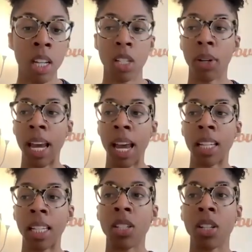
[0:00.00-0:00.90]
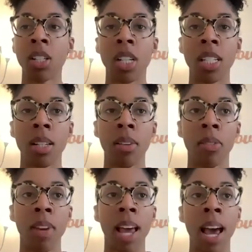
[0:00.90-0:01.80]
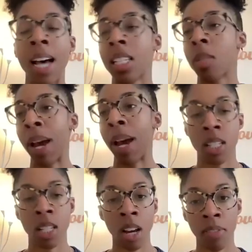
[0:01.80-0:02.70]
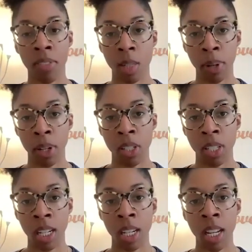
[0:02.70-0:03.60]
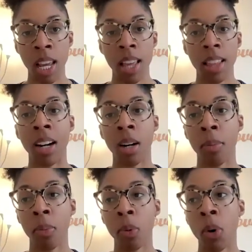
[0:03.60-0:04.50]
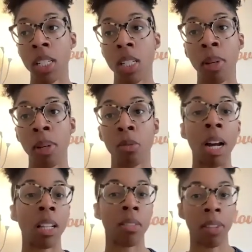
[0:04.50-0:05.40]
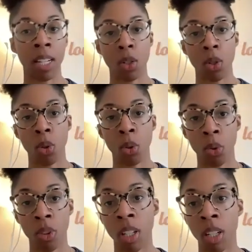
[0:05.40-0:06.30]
So again, these are just aspects of this person that are going to be relevant to